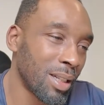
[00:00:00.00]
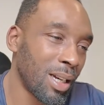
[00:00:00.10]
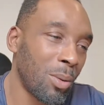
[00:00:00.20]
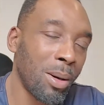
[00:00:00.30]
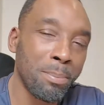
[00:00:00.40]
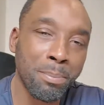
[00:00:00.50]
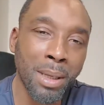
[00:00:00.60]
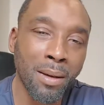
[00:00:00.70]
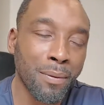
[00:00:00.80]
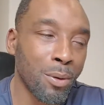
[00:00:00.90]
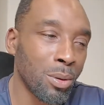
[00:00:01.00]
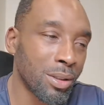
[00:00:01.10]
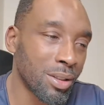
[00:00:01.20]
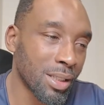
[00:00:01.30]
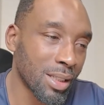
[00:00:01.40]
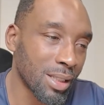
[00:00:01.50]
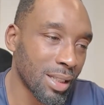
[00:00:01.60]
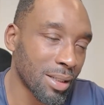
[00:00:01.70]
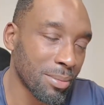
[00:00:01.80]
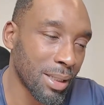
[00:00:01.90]
What big foolishness is
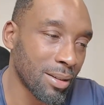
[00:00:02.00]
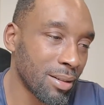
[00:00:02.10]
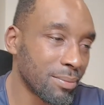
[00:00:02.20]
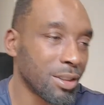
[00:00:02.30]
this, man?